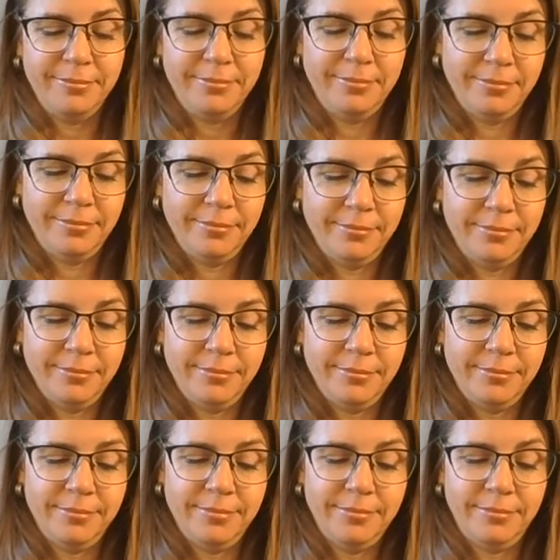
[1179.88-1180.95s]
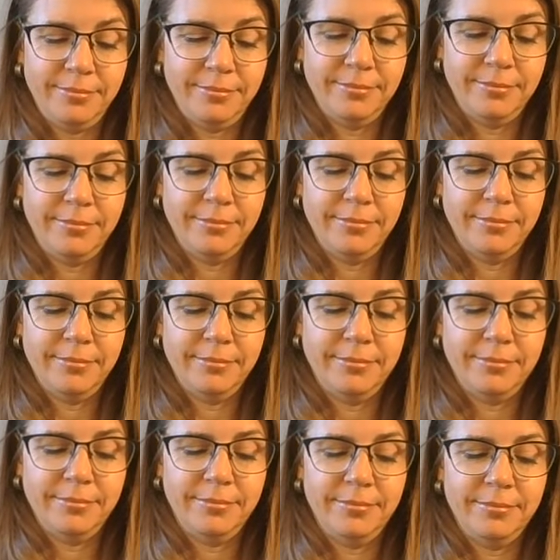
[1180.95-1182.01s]

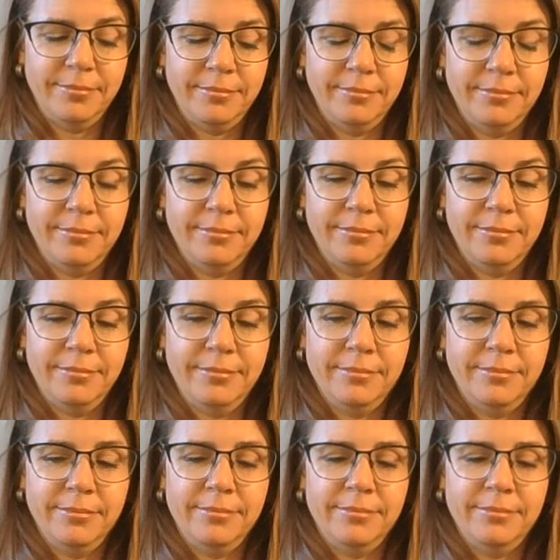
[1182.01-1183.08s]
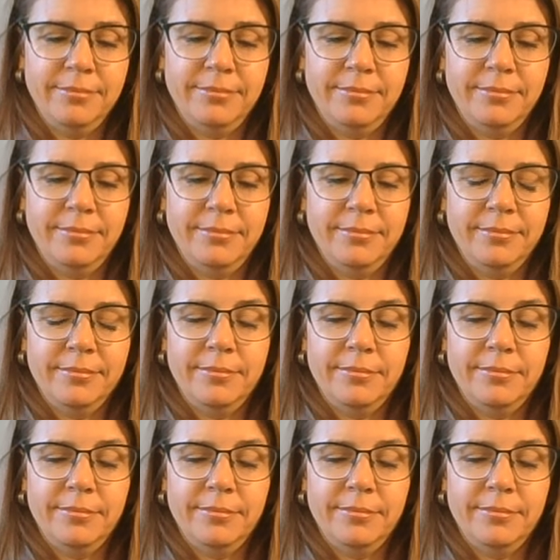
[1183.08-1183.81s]
Nothing is said.